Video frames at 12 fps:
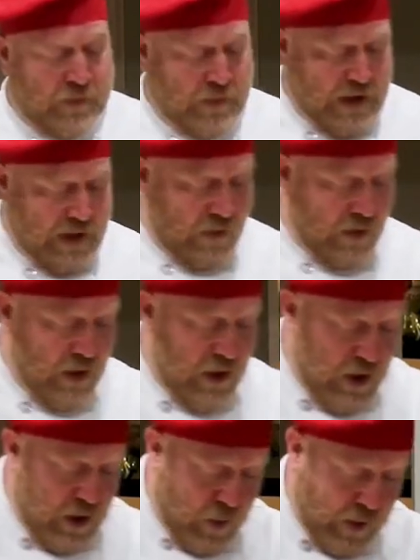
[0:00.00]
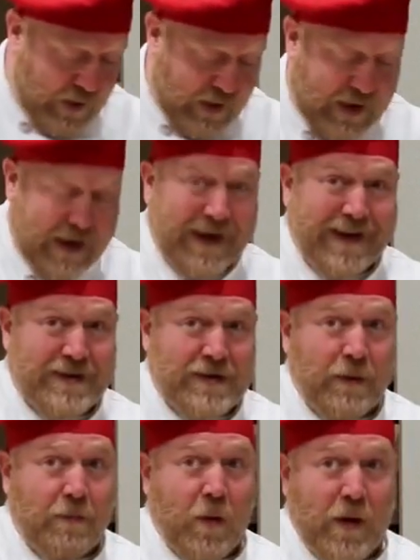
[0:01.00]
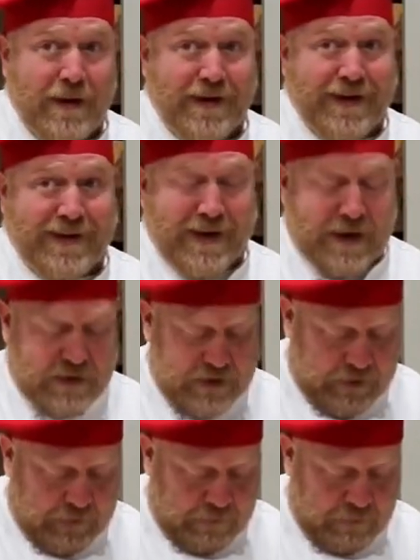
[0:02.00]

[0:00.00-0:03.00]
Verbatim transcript: Now, one of the keys to boiling this